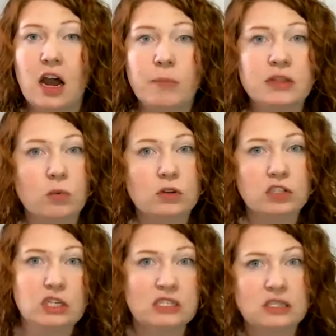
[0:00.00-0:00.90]
but there
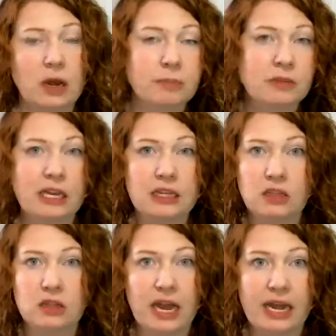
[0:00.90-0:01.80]
was just
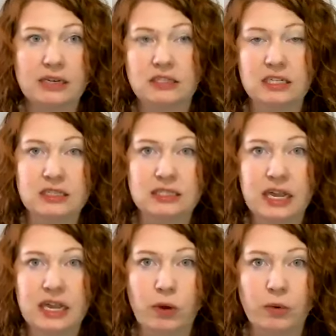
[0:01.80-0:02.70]
something that didn't
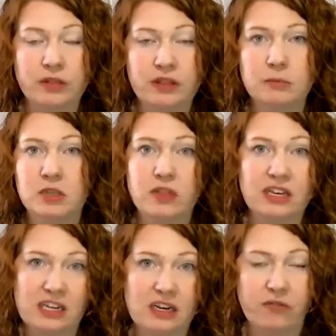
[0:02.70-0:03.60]
set well with them, so
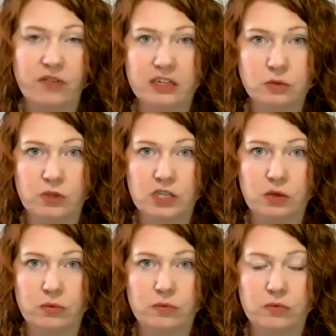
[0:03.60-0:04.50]
they didn't invest with
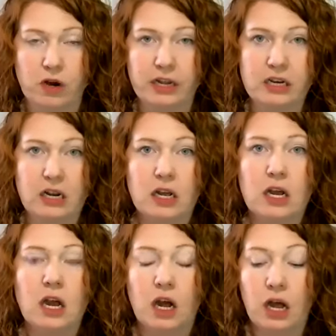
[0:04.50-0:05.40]
you, right?
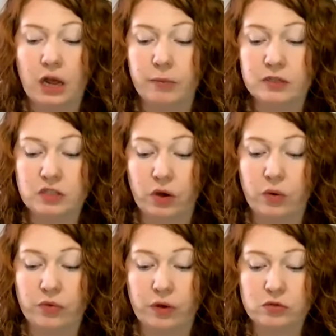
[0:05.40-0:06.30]

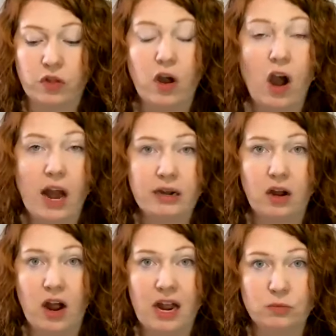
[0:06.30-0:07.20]
So those are the
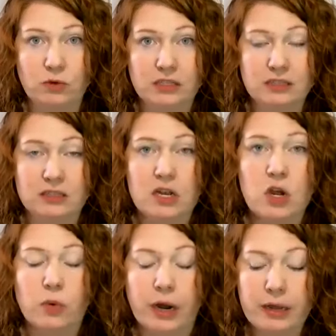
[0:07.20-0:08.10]
hot ones,
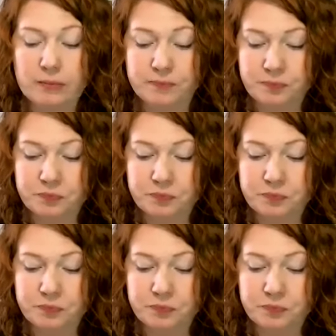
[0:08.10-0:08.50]
right?